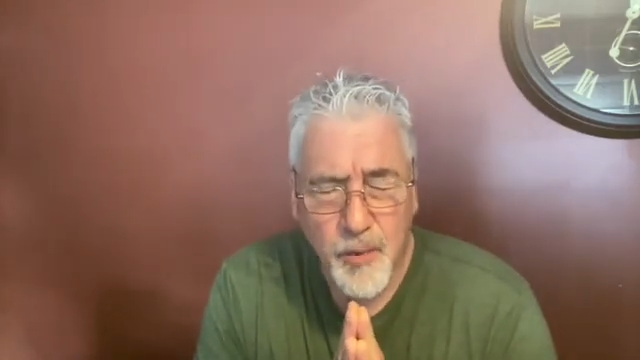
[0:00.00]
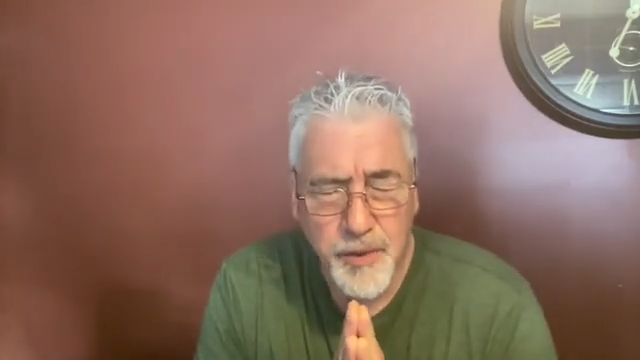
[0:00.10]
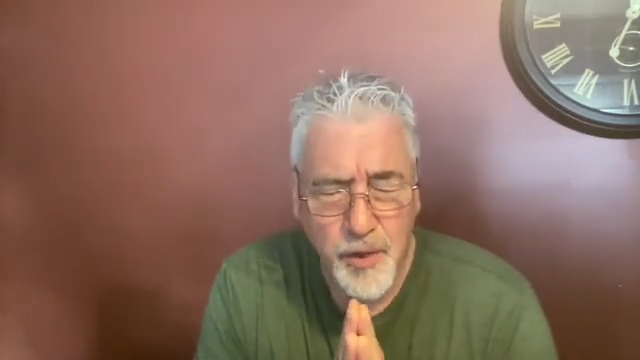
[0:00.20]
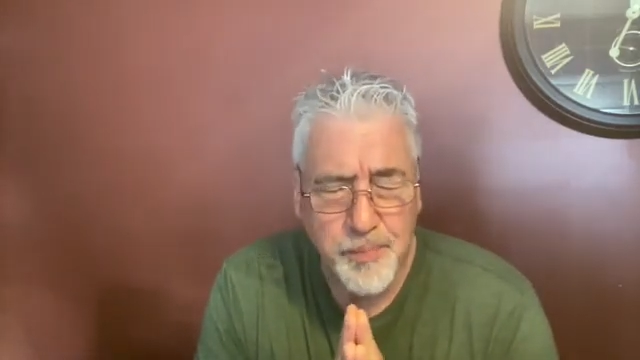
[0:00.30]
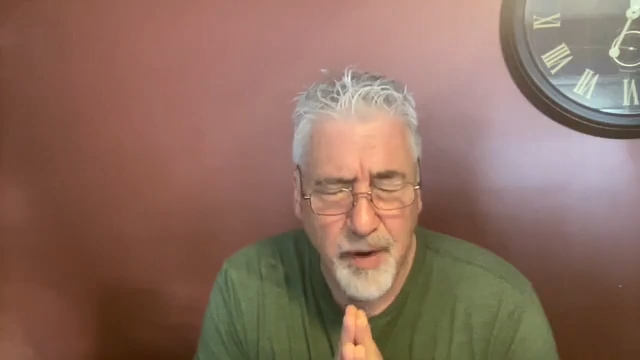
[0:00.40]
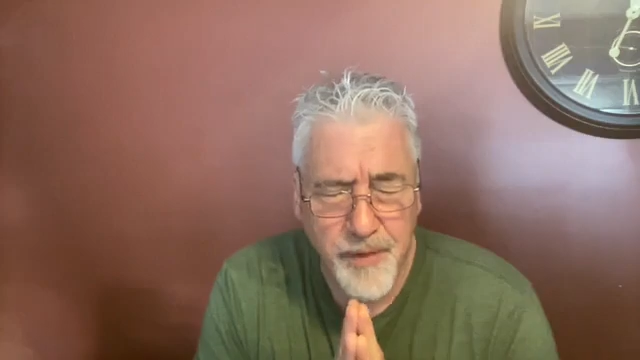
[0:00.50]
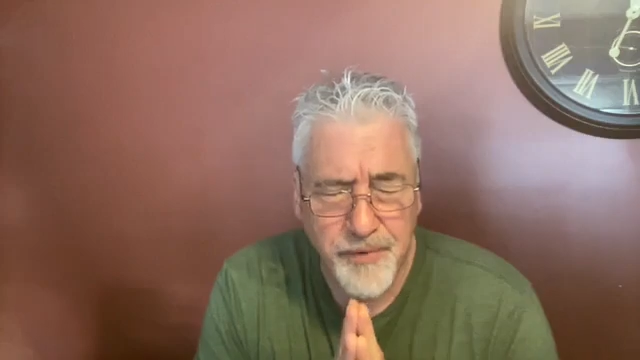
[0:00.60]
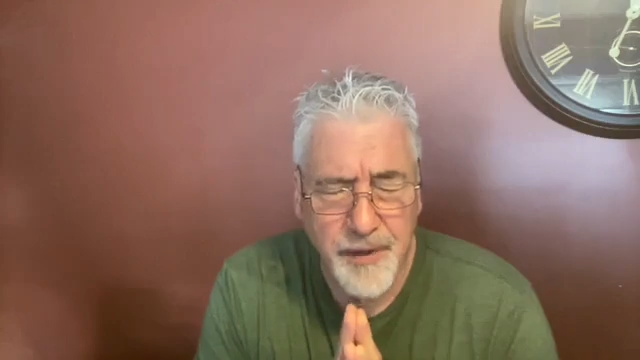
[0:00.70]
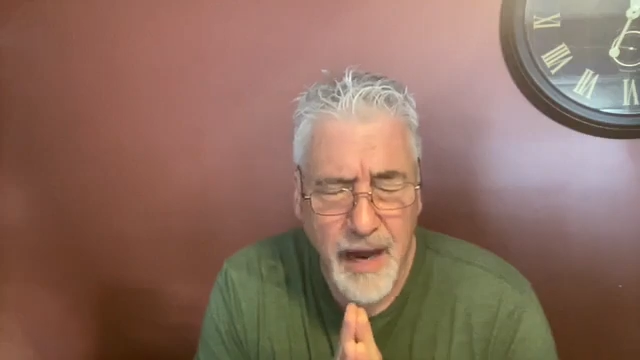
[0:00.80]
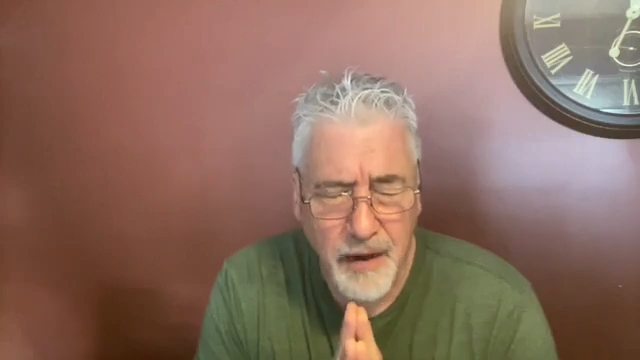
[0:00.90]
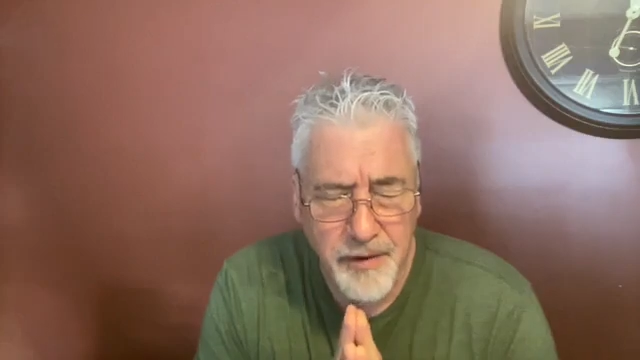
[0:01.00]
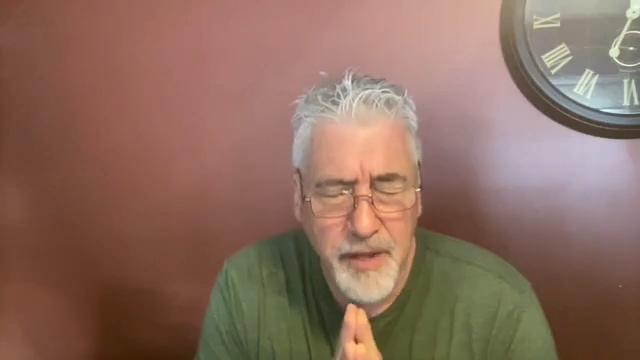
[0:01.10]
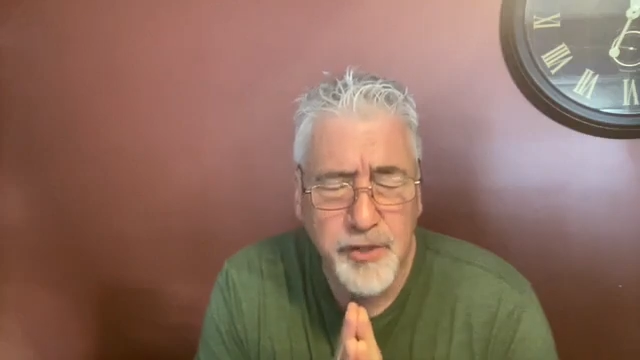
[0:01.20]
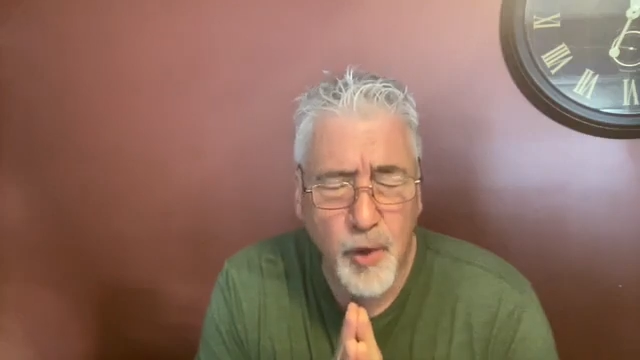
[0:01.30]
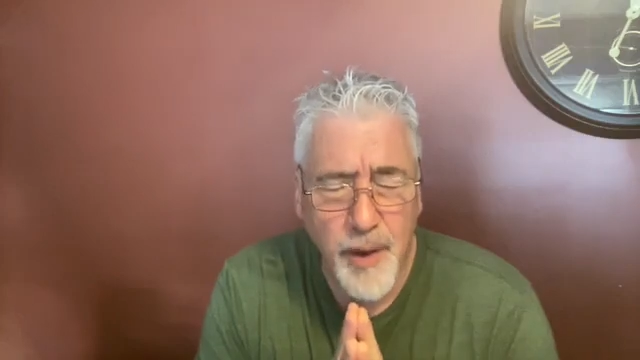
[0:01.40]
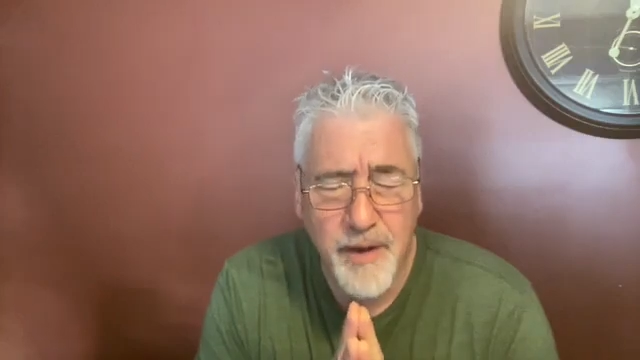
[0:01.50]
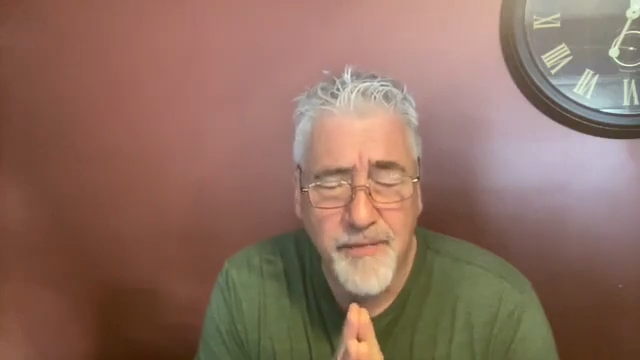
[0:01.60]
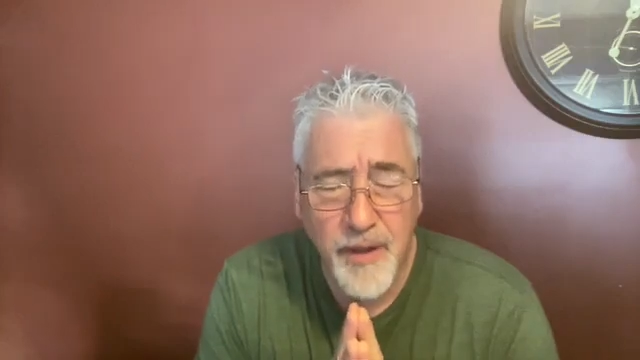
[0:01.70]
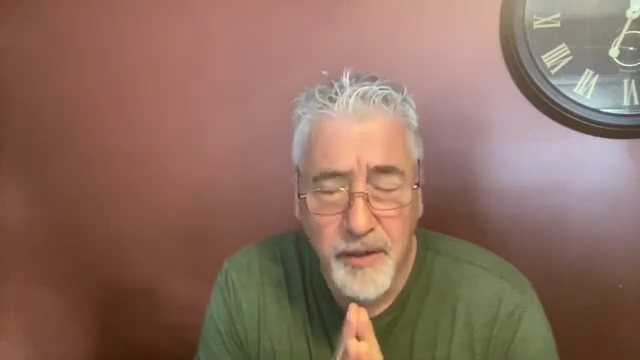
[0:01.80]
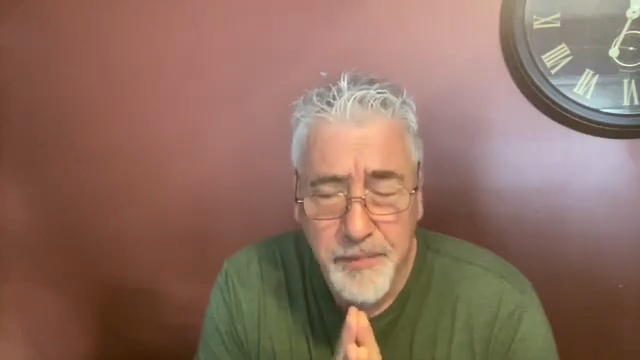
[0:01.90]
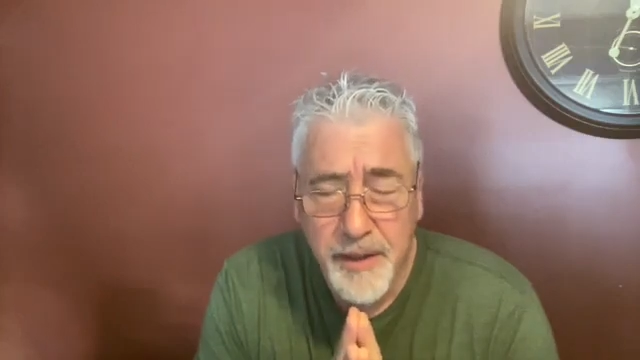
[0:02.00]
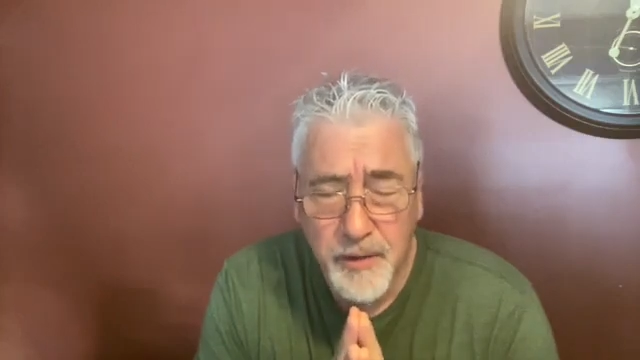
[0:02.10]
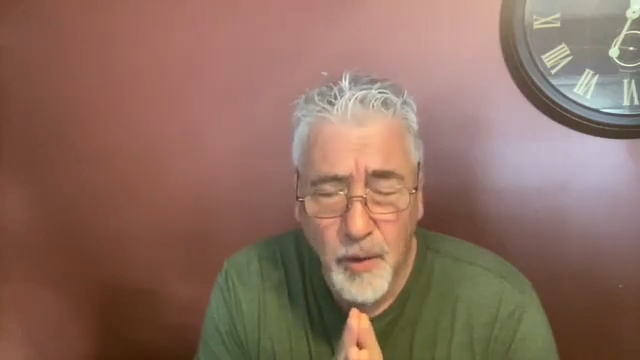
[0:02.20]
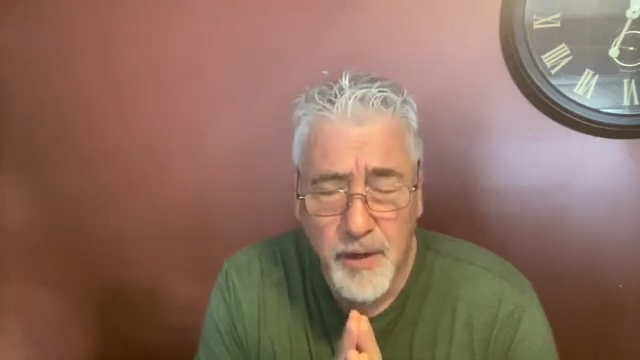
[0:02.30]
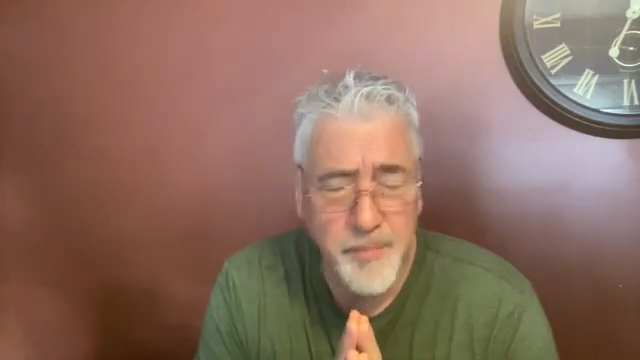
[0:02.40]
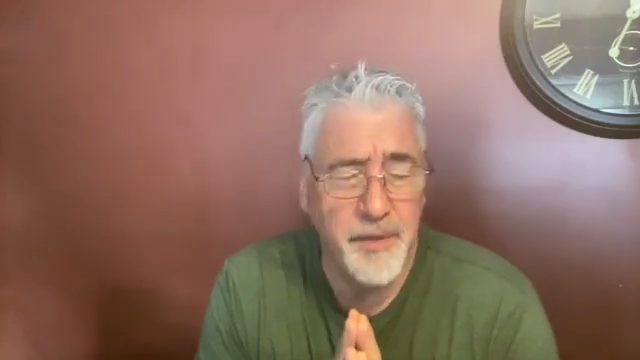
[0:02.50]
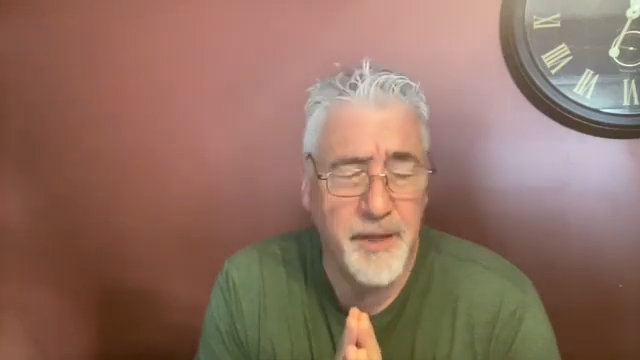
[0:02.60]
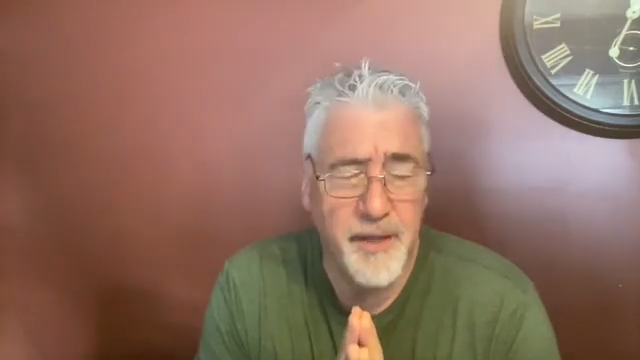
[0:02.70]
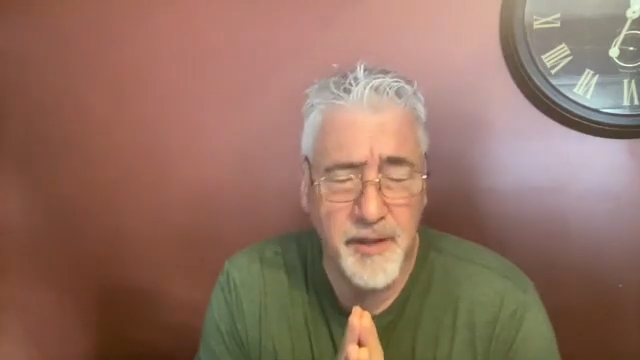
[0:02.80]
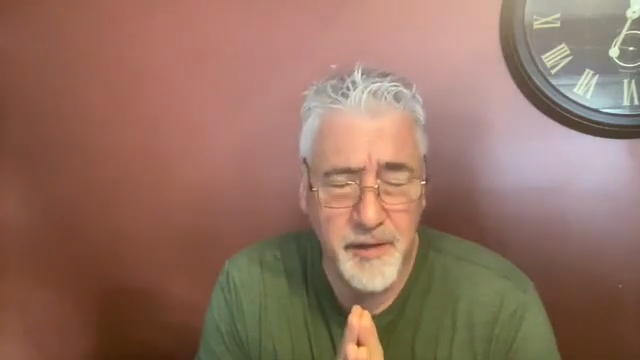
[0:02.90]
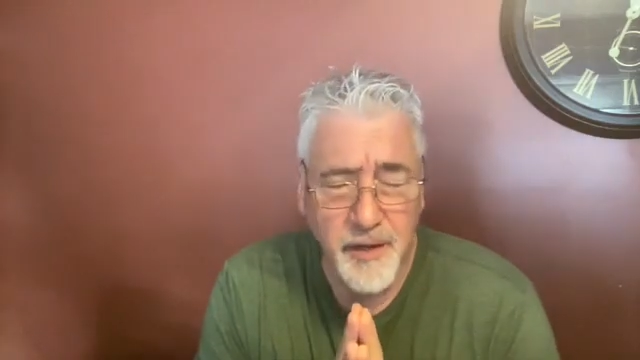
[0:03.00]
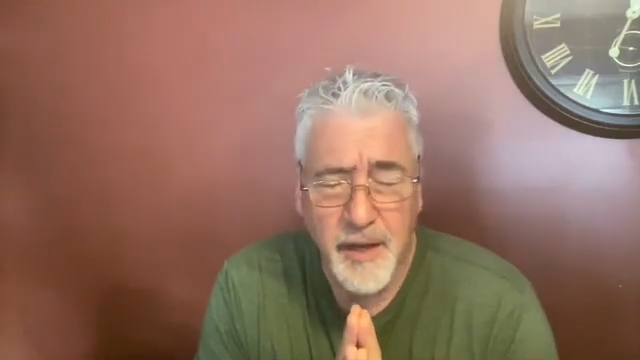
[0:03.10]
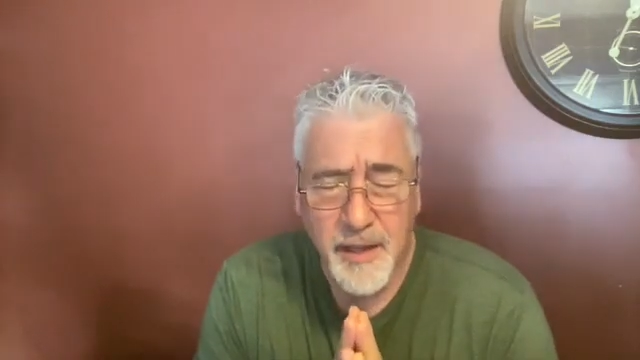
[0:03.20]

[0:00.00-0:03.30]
We do pray for Gary and Joanne Feldman, Lord, in particular